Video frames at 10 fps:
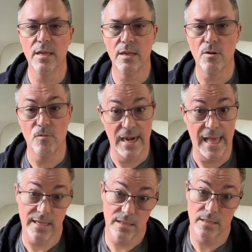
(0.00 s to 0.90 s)

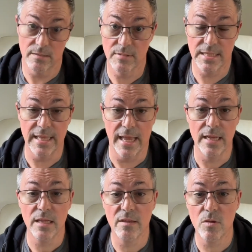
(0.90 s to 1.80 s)
relaxed
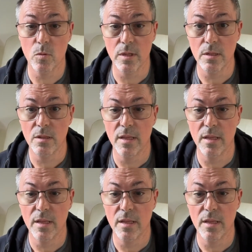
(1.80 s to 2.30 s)
state, if you will,